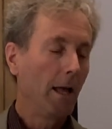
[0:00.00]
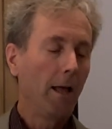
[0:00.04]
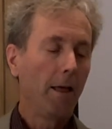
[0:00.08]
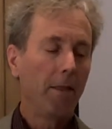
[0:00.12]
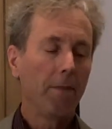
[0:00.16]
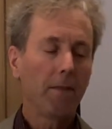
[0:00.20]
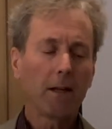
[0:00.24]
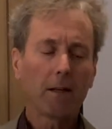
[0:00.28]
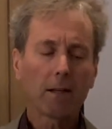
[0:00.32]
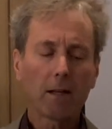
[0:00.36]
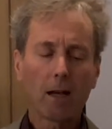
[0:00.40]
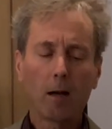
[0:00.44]

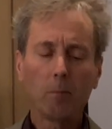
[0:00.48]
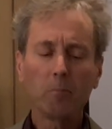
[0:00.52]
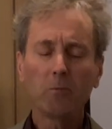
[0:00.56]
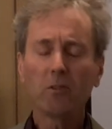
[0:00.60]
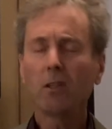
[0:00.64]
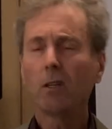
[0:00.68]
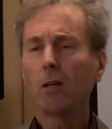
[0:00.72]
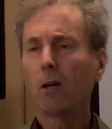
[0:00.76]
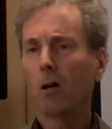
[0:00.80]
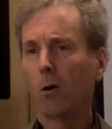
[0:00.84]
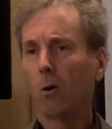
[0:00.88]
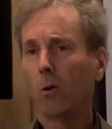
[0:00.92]
that comes
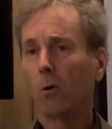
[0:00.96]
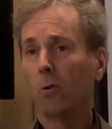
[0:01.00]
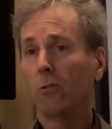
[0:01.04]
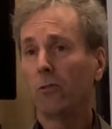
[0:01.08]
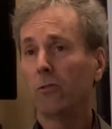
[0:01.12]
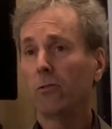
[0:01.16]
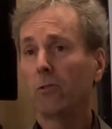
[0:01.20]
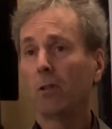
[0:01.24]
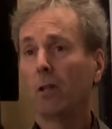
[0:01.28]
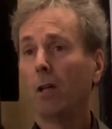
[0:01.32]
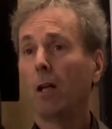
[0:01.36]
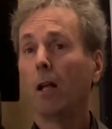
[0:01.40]
and
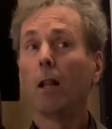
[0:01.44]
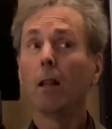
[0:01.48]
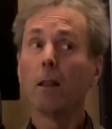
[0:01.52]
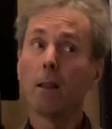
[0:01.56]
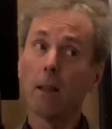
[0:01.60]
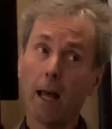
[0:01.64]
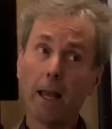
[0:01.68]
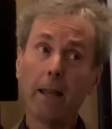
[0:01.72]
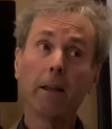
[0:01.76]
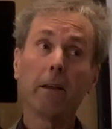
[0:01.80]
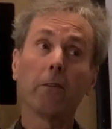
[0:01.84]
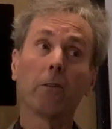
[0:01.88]
goes
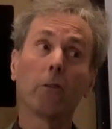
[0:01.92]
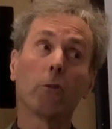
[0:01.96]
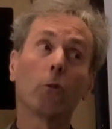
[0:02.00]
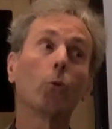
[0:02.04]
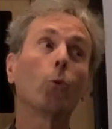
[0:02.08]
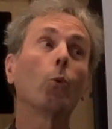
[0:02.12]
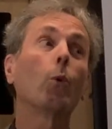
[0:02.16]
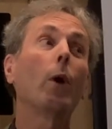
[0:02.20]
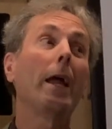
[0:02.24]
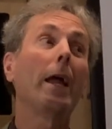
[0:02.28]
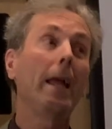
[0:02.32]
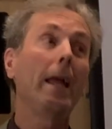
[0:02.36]
like the
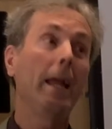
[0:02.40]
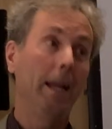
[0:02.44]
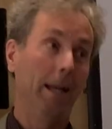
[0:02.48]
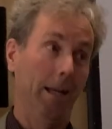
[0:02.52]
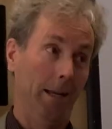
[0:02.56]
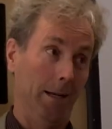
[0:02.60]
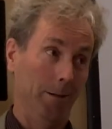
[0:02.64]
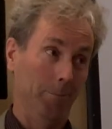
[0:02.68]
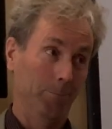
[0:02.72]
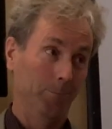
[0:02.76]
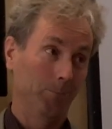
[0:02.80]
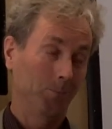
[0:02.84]
rain,
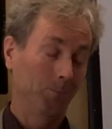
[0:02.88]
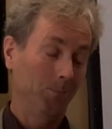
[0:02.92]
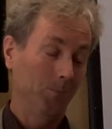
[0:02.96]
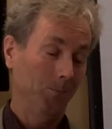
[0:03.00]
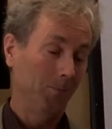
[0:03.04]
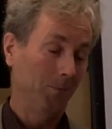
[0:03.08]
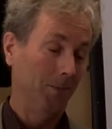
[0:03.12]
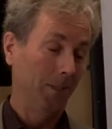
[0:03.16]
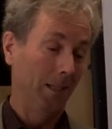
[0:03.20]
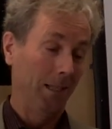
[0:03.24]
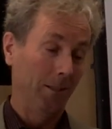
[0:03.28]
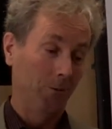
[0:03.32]

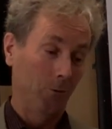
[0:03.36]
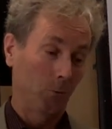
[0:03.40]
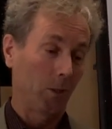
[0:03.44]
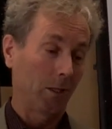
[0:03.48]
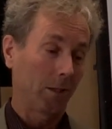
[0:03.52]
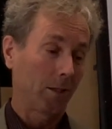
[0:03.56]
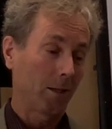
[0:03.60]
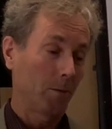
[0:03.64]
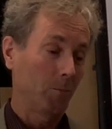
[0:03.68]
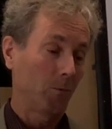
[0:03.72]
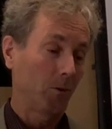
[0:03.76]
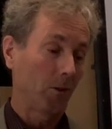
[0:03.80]
is
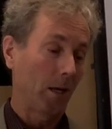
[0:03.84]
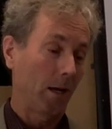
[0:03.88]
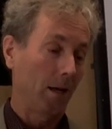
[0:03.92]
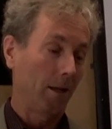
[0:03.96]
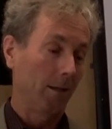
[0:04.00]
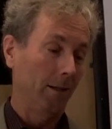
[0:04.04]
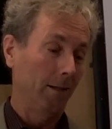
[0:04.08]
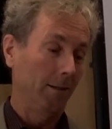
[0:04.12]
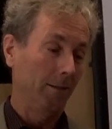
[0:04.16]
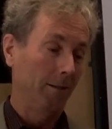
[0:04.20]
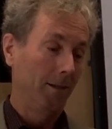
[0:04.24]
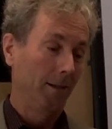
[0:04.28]
what comes
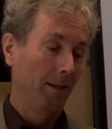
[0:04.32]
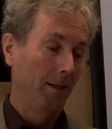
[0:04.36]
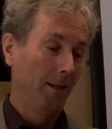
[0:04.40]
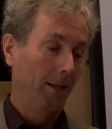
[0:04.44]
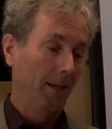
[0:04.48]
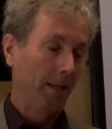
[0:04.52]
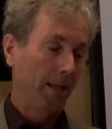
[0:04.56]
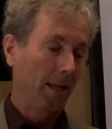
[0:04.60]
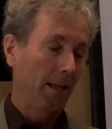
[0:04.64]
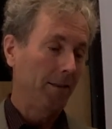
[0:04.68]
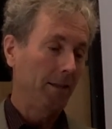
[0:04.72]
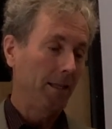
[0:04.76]
on
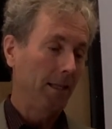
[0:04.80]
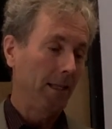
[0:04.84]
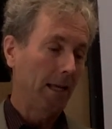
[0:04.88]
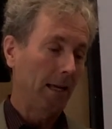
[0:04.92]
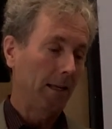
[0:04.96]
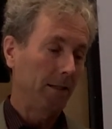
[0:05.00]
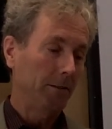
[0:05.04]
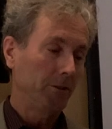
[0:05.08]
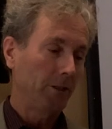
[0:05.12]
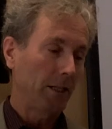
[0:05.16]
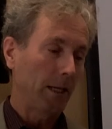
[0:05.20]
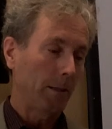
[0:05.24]
at the
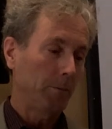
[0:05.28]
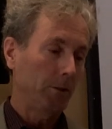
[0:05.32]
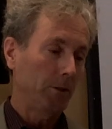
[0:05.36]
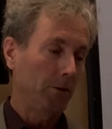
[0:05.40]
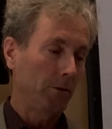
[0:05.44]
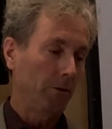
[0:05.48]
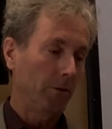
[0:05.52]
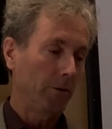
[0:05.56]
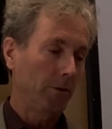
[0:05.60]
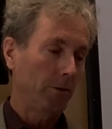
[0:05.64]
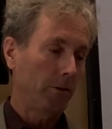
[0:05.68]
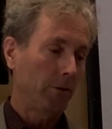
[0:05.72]
end, chapter
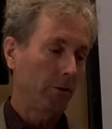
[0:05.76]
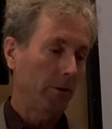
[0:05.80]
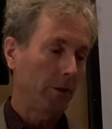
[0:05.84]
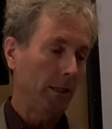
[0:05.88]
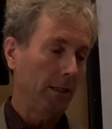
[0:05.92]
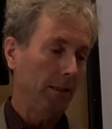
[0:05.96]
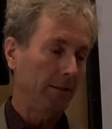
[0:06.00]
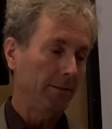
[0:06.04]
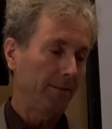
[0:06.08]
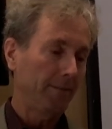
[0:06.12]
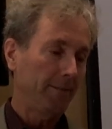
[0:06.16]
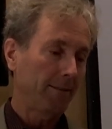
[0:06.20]

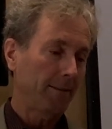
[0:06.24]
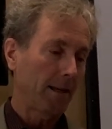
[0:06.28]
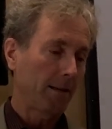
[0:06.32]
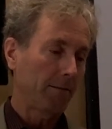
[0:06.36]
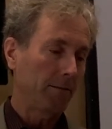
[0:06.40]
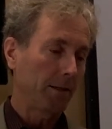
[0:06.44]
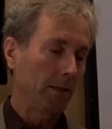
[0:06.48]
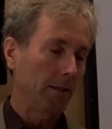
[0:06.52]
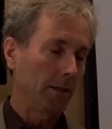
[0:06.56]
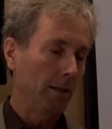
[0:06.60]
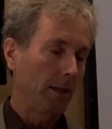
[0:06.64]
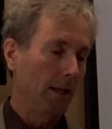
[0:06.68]
37,
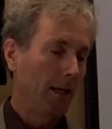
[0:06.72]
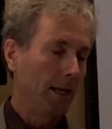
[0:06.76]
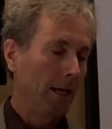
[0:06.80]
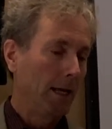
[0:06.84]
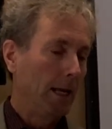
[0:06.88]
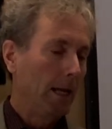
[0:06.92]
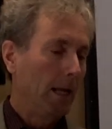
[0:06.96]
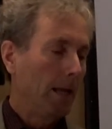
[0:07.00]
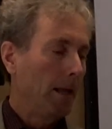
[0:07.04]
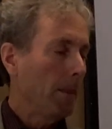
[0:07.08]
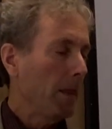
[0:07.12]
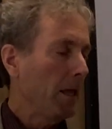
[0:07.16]

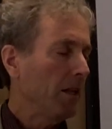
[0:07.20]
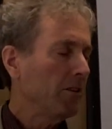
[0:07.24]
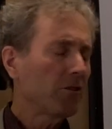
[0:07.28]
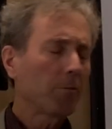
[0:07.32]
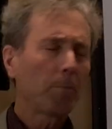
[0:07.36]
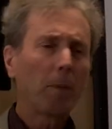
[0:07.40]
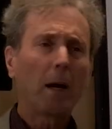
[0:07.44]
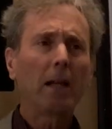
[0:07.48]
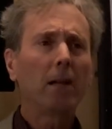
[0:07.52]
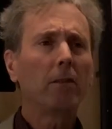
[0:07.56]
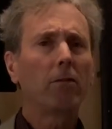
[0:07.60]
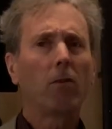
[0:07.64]
in
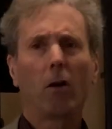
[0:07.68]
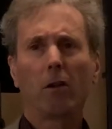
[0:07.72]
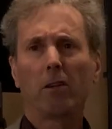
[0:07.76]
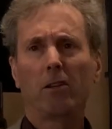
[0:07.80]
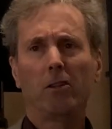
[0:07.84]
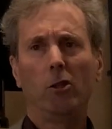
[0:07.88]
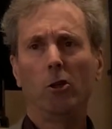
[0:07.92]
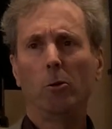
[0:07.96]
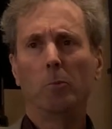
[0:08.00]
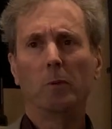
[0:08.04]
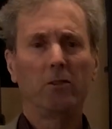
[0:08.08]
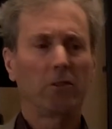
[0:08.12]
spite of all that
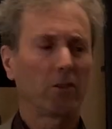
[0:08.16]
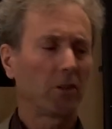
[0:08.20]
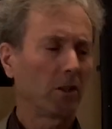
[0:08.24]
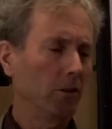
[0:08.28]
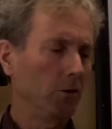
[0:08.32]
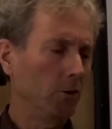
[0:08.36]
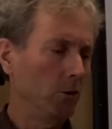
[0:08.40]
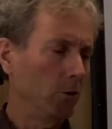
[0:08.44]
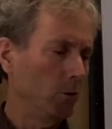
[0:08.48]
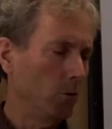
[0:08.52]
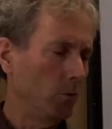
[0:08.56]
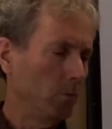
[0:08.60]
humans can
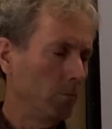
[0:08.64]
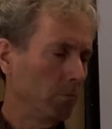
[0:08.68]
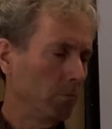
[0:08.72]
do.